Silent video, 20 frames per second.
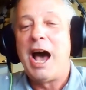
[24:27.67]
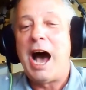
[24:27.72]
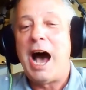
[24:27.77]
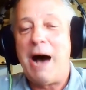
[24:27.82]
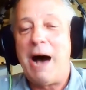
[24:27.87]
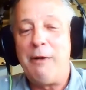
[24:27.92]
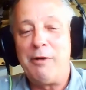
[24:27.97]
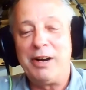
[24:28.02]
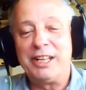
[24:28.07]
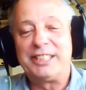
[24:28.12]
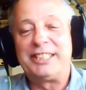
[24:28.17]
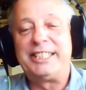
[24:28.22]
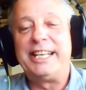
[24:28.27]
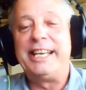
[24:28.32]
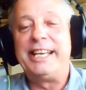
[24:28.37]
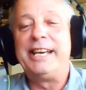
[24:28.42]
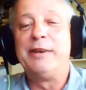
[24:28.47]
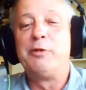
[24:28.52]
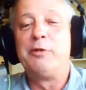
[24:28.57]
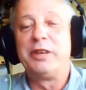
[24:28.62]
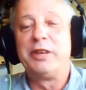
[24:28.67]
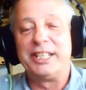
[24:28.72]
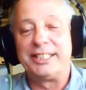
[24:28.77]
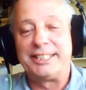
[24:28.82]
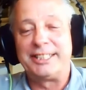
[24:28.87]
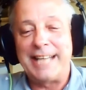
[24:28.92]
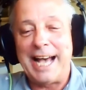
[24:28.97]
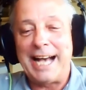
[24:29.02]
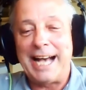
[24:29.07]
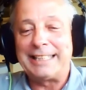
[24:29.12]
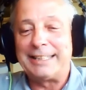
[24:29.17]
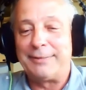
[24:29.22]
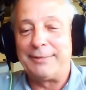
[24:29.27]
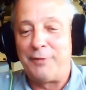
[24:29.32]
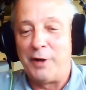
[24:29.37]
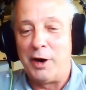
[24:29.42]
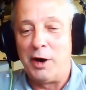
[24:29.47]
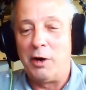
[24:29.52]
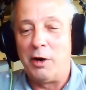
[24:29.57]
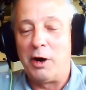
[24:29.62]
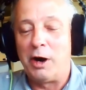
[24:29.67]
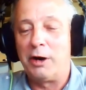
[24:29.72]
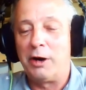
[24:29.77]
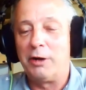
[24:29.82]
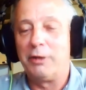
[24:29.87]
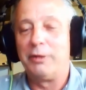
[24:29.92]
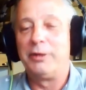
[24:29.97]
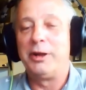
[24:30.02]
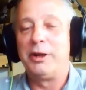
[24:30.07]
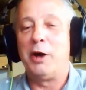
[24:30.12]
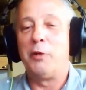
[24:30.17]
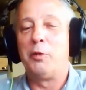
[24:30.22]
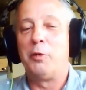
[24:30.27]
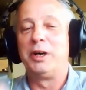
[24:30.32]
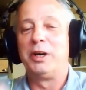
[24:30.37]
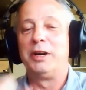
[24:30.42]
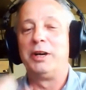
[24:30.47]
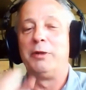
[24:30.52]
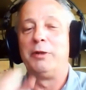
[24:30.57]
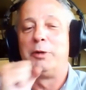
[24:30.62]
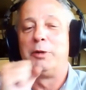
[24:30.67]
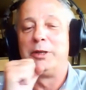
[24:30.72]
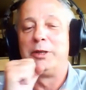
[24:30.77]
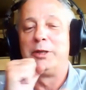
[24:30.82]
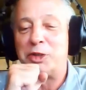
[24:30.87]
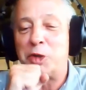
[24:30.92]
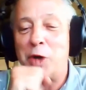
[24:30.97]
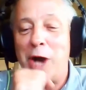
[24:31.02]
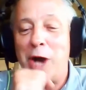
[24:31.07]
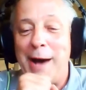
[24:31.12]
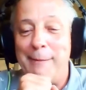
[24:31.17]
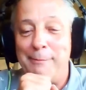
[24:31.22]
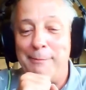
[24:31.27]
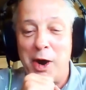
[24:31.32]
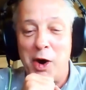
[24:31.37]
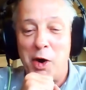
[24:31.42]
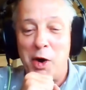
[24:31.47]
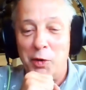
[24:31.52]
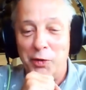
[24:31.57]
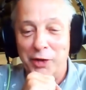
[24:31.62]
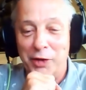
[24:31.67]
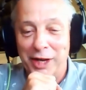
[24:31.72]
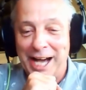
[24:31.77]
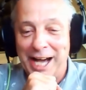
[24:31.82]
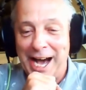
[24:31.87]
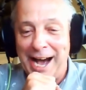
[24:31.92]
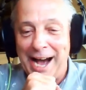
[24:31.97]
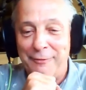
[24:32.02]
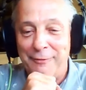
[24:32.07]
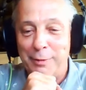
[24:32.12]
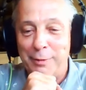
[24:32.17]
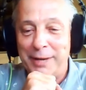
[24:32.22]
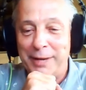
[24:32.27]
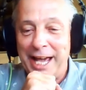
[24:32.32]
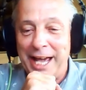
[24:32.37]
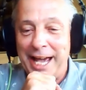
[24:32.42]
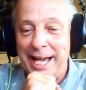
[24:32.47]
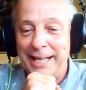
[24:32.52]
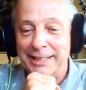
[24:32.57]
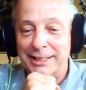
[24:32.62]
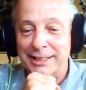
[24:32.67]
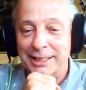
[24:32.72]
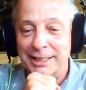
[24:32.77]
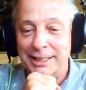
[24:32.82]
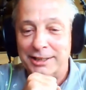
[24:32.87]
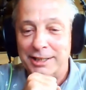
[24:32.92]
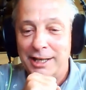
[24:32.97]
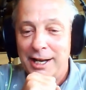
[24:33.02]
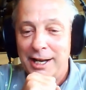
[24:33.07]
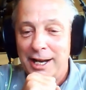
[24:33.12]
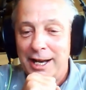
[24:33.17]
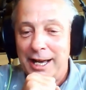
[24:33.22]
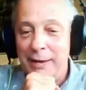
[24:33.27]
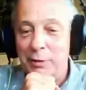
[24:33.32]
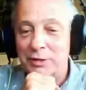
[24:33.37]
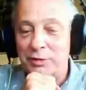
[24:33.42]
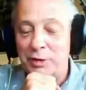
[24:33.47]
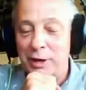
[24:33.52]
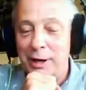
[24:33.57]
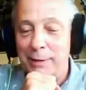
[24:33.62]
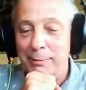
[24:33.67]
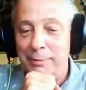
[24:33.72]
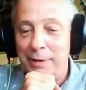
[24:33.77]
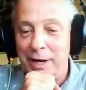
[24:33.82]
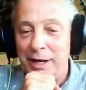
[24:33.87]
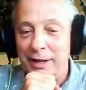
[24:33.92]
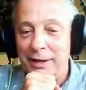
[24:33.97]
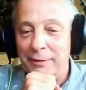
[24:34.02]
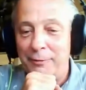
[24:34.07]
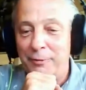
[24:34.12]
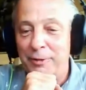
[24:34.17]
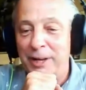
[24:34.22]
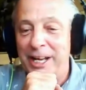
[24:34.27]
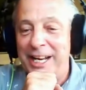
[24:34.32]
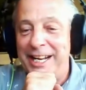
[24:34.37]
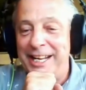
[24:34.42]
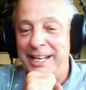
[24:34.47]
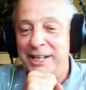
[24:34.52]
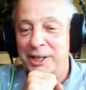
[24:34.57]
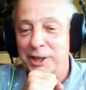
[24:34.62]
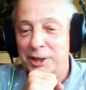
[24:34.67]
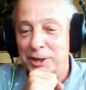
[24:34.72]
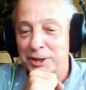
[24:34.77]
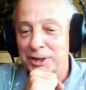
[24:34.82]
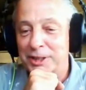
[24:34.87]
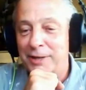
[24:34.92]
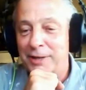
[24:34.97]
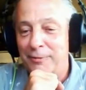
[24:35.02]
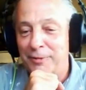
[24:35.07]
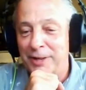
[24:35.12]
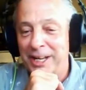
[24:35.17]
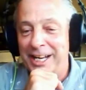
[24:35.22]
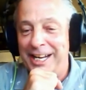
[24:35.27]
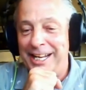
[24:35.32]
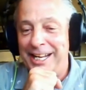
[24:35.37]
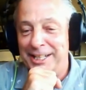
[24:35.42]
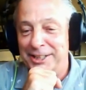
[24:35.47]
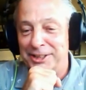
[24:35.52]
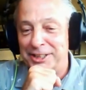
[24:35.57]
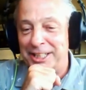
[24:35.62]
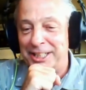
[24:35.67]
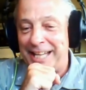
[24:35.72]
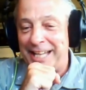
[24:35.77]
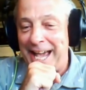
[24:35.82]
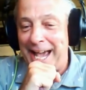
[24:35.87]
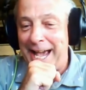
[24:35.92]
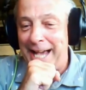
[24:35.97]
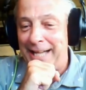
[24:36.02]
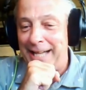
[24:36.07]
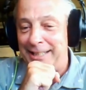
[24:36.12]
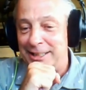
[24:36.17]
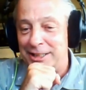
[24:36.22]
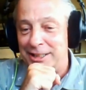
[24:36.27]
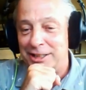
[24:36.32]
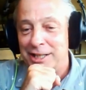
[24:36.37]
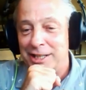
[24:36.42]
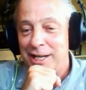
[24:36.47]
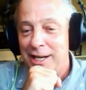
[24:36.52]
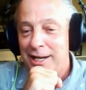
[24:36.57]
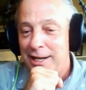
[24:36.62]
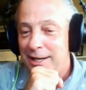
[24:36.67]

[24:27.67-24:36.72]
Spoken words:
I want to see you with the saxophone, or no, what was it? Trombone? The guy from Kansas. It was from the Flint Hills of Kansas,